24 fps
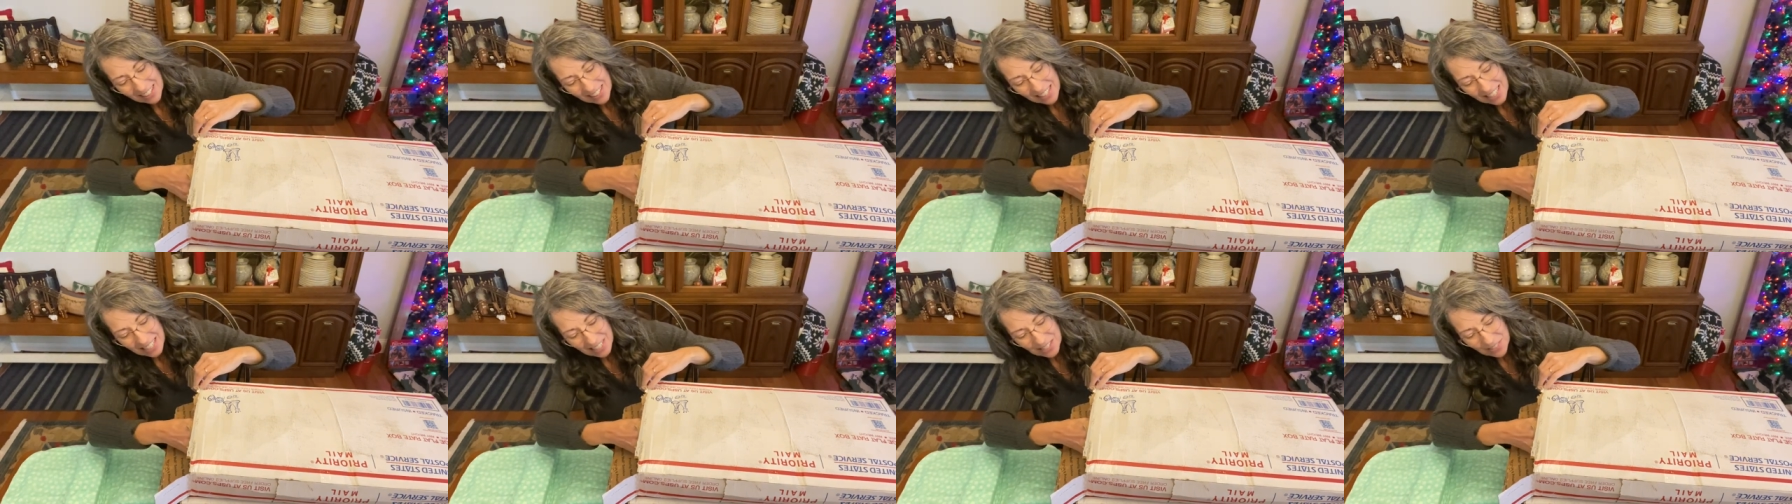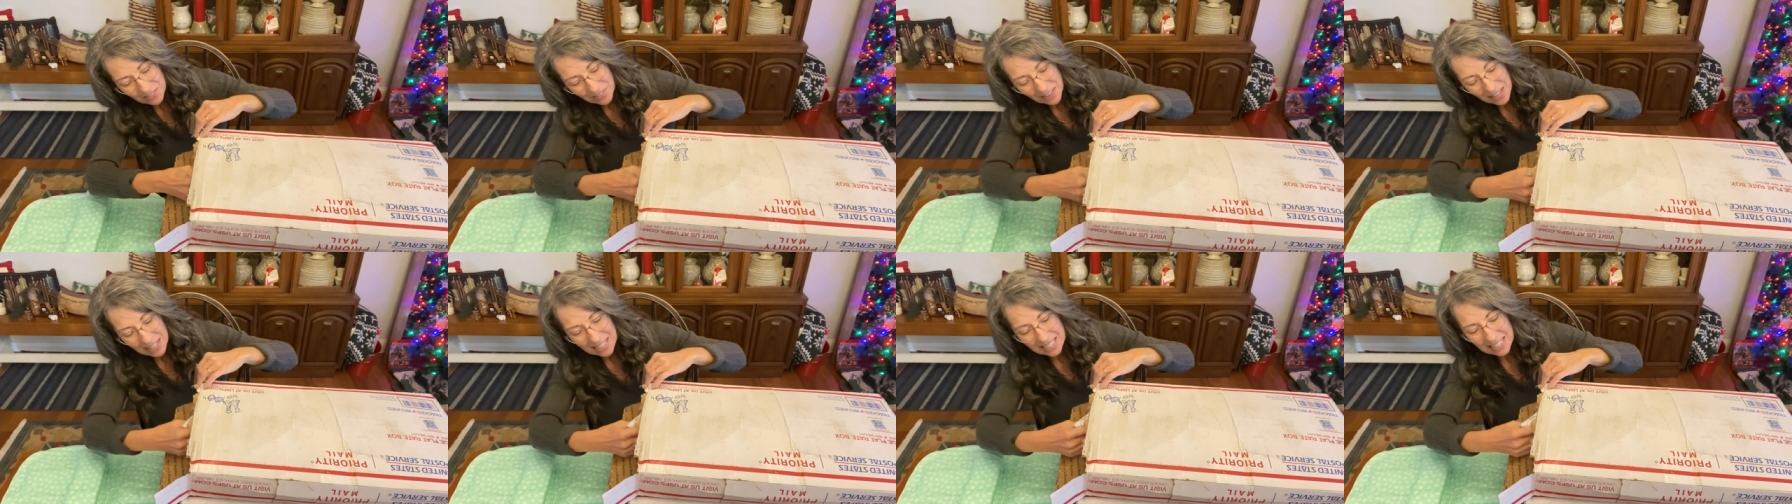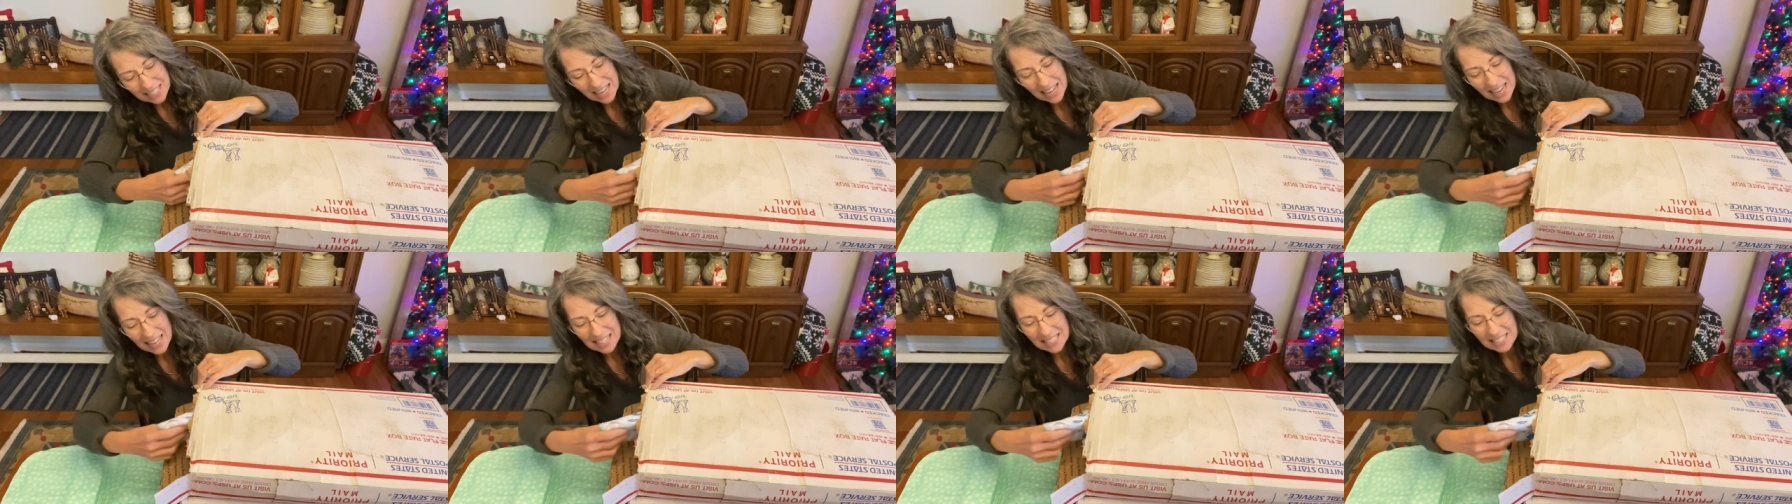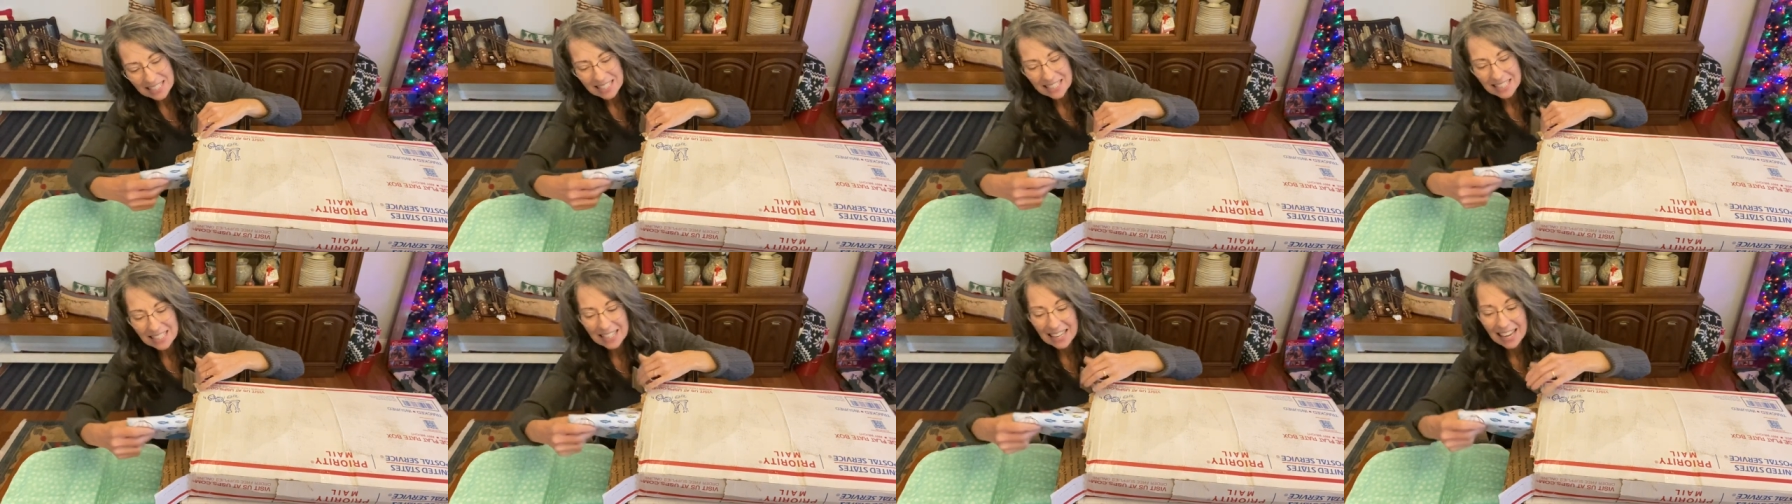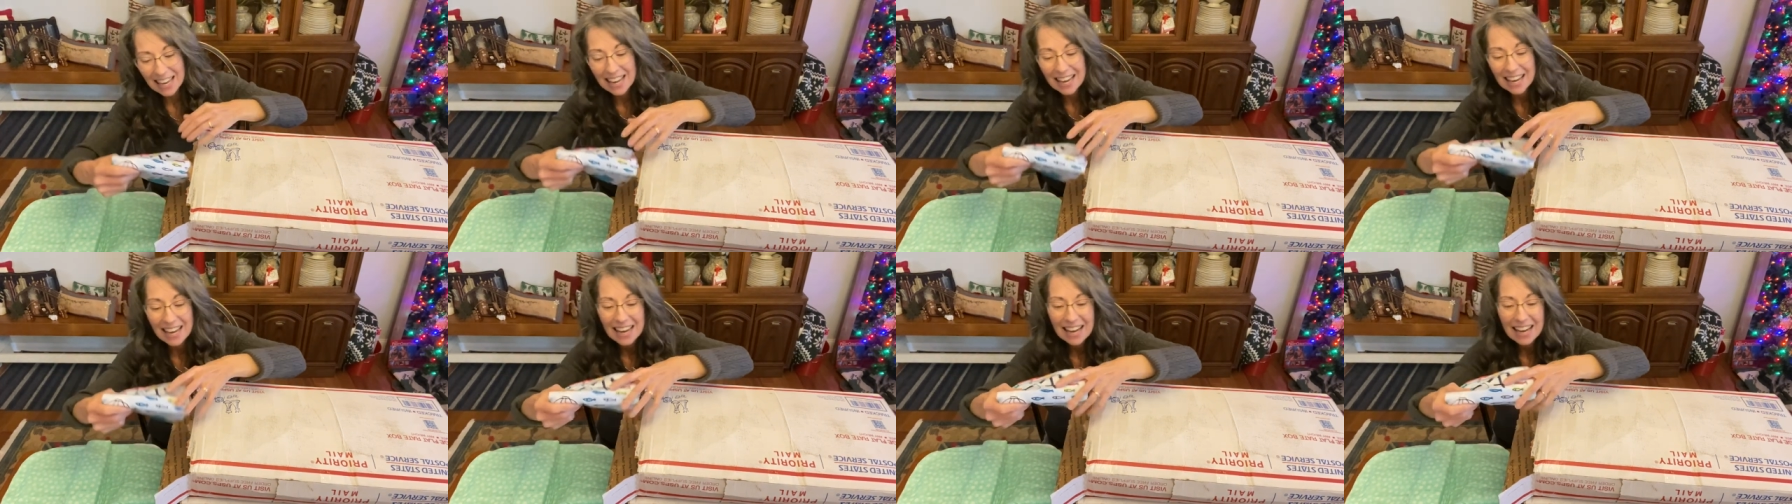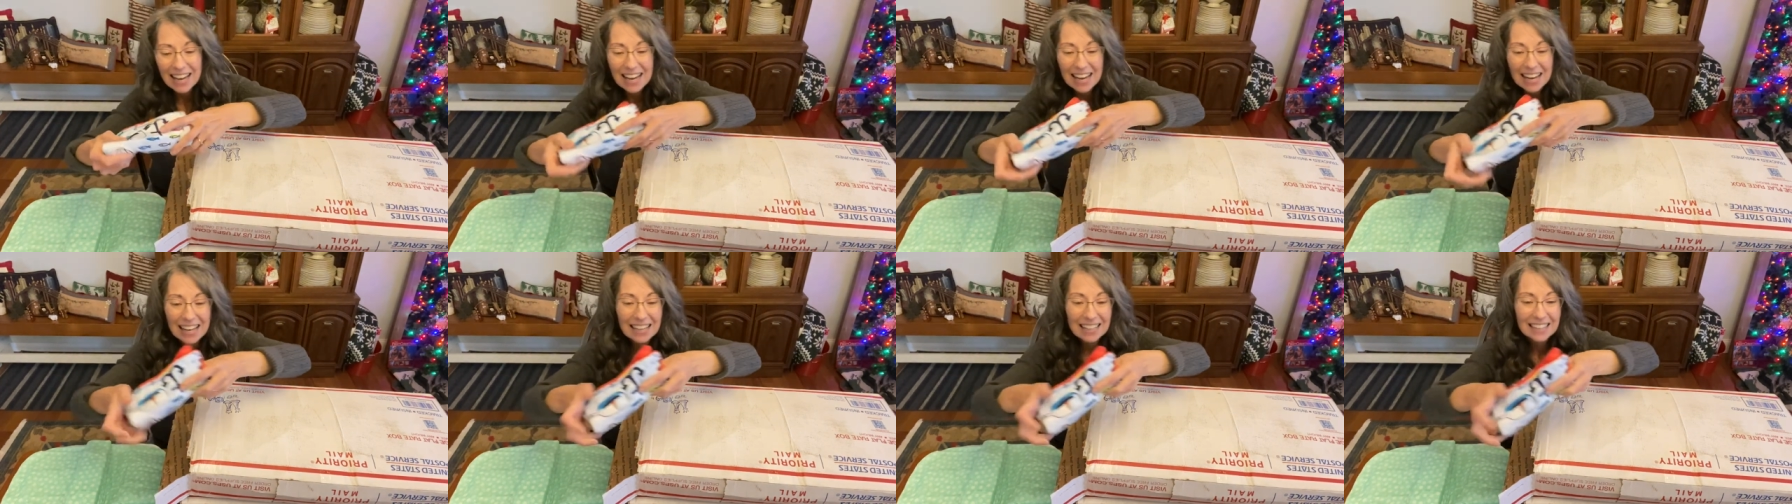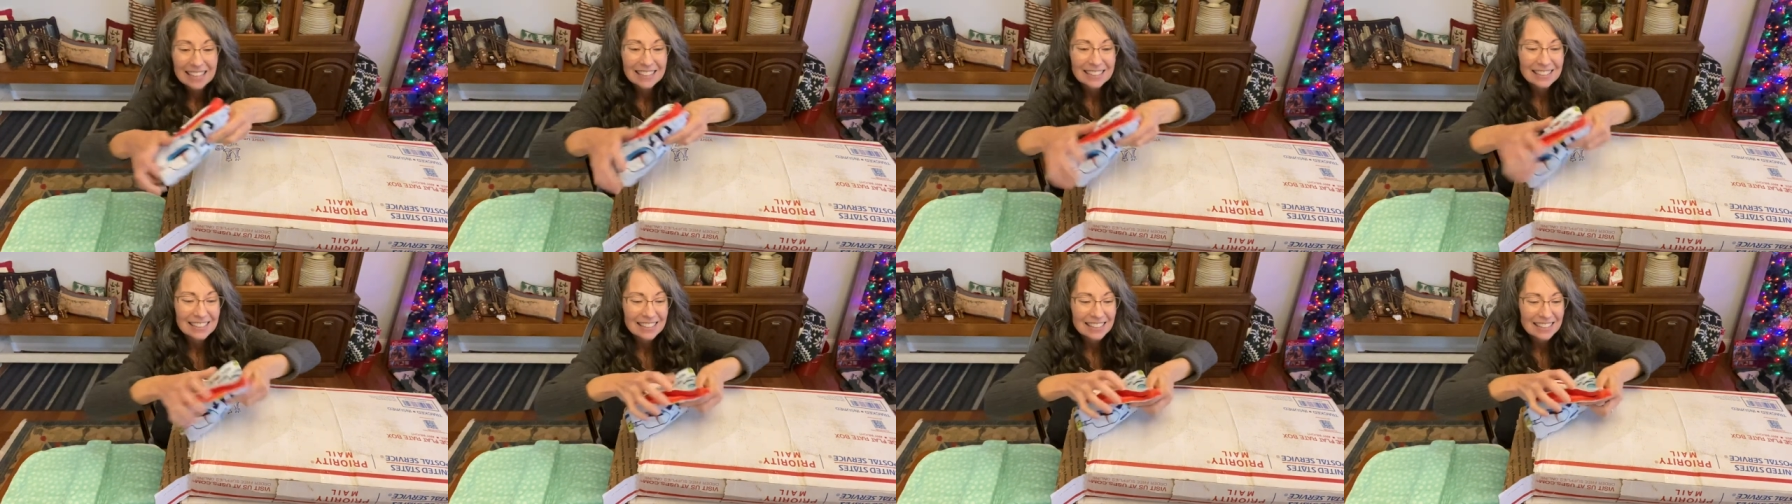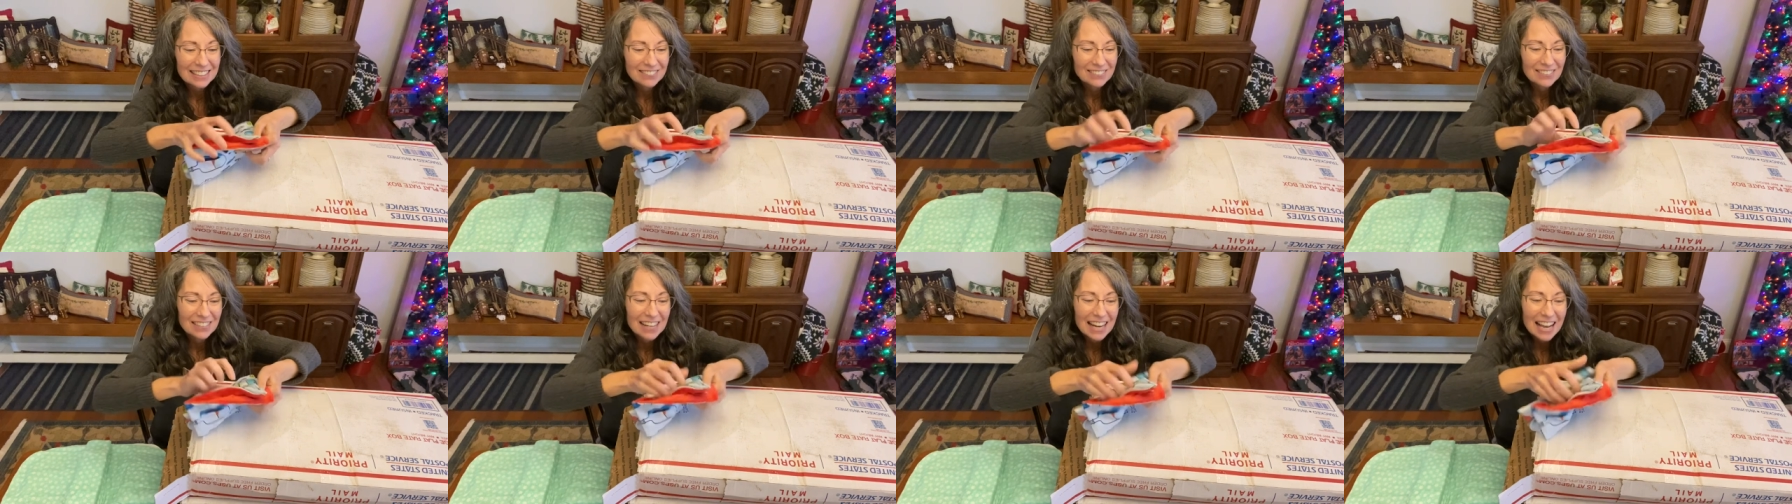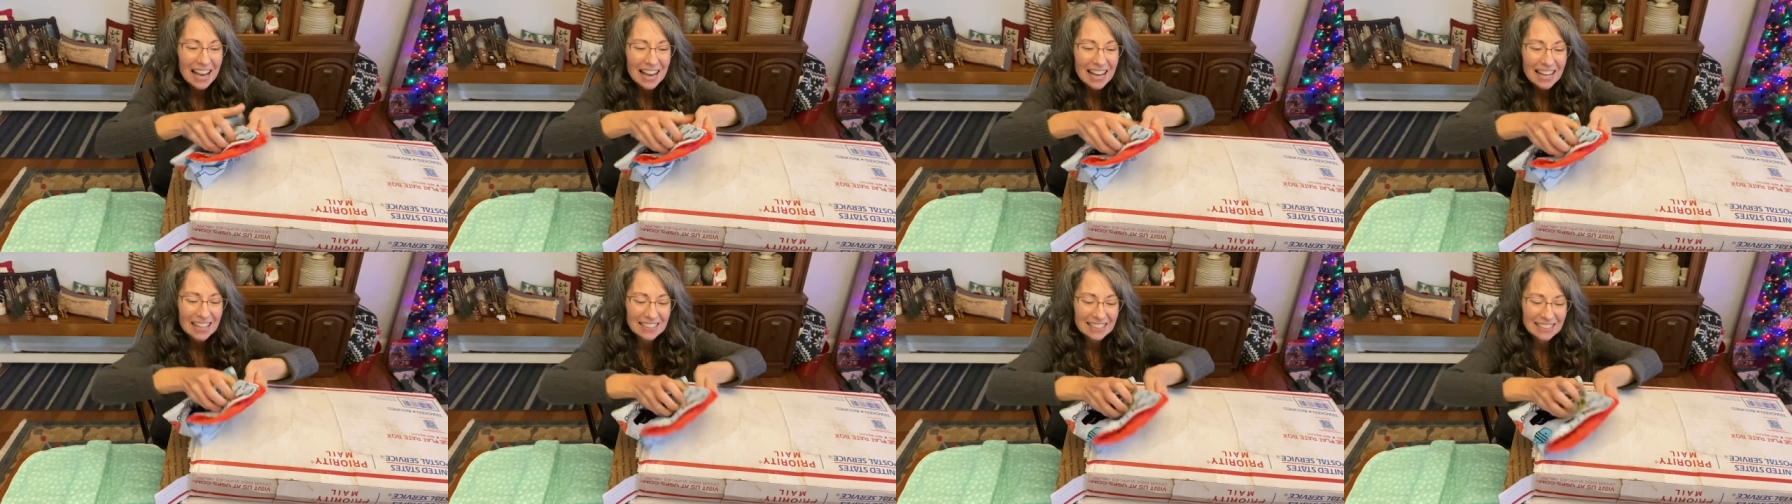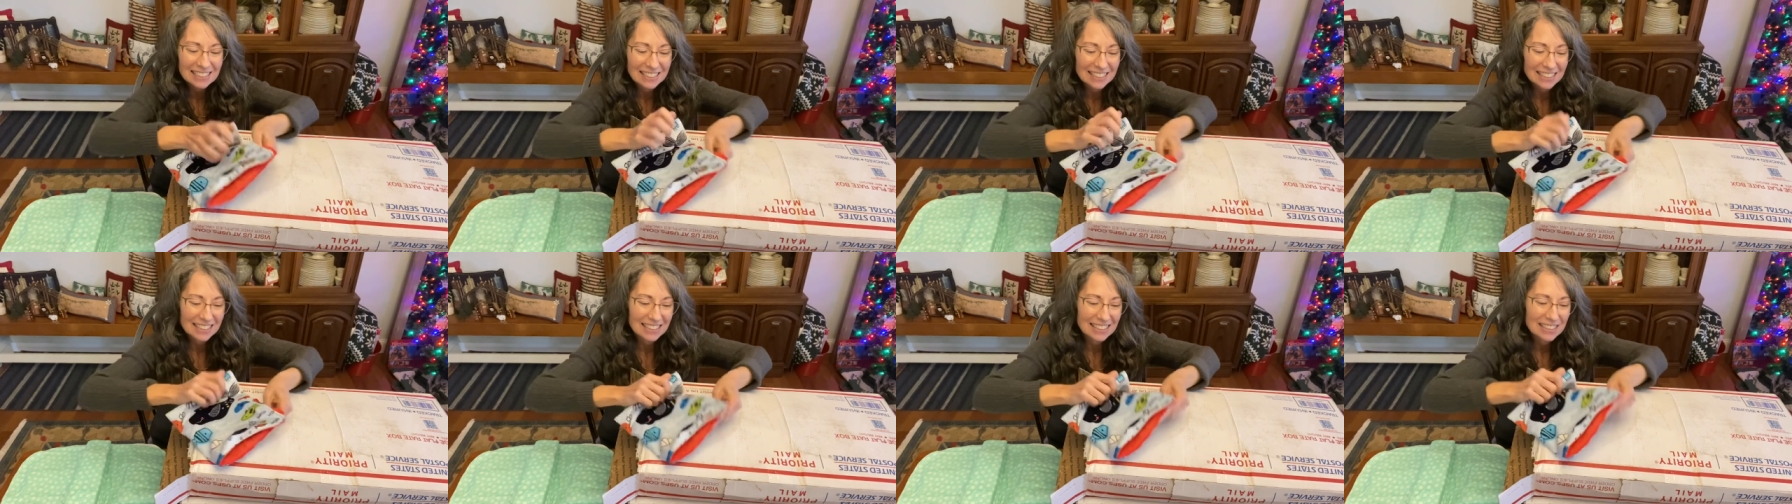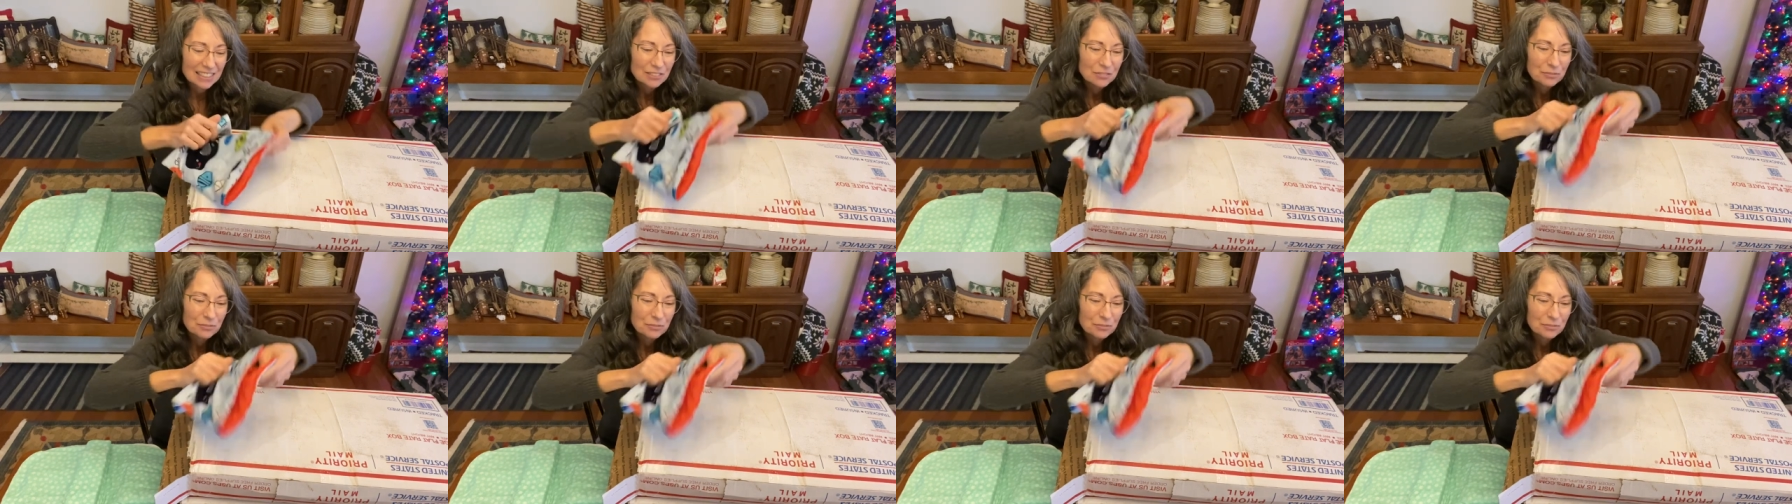That's fantastic. And look what else.